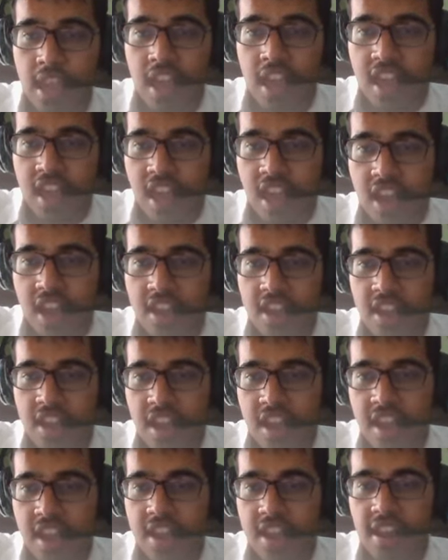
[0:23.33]
And
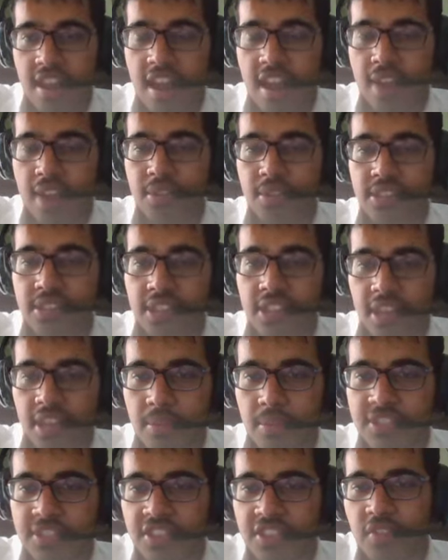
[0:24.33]
and I was thinking to
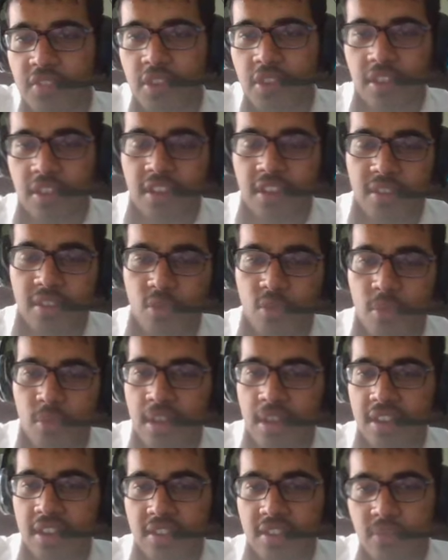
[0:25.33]
myself, oh,
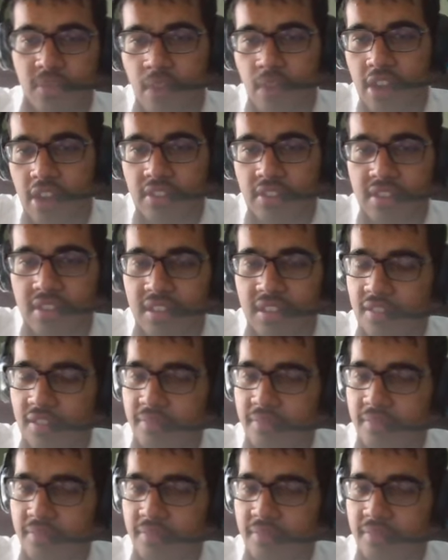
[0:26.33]
Romania, why are they...